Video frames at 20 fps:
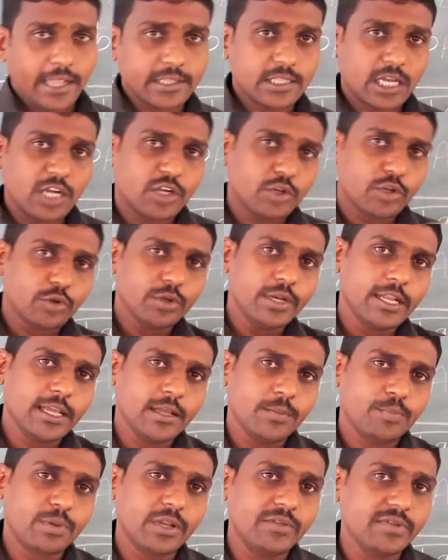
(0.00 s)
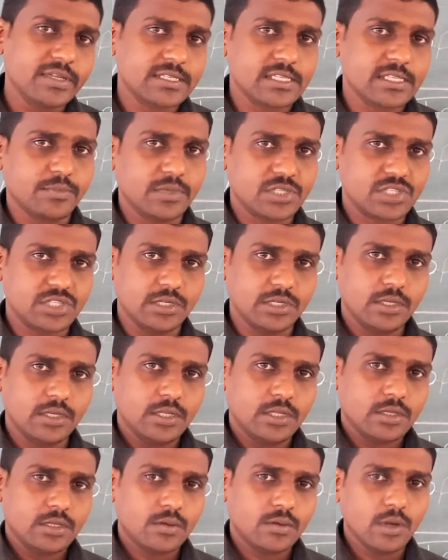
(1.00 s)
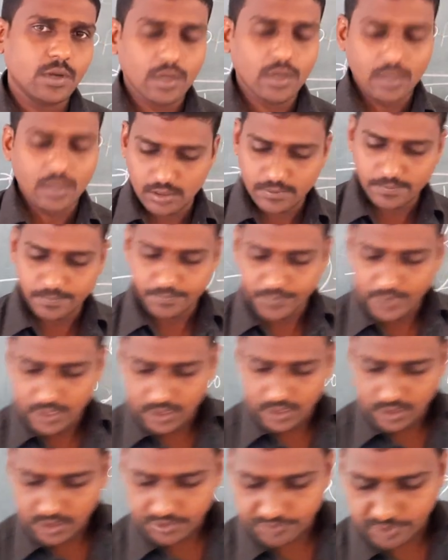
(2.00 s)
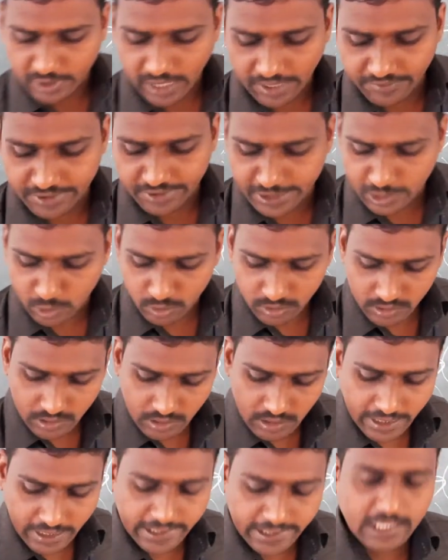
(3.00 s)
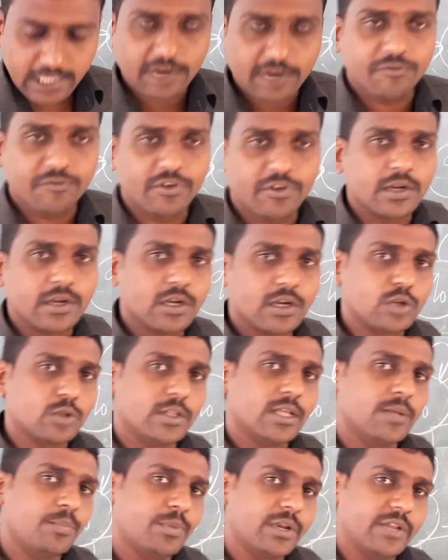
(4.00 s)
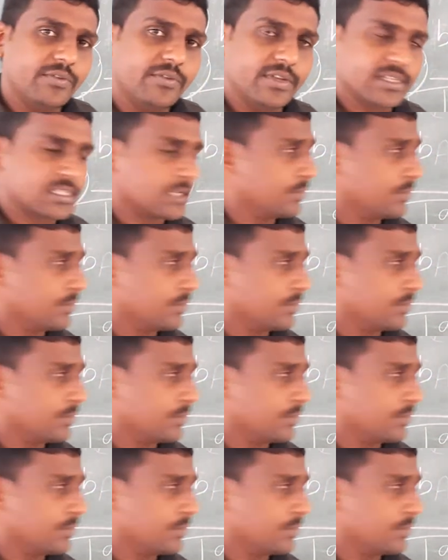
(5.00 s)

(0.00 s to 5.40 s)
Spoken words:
I taught you in the previous semester. If you have any doubt, kindly refer to the previous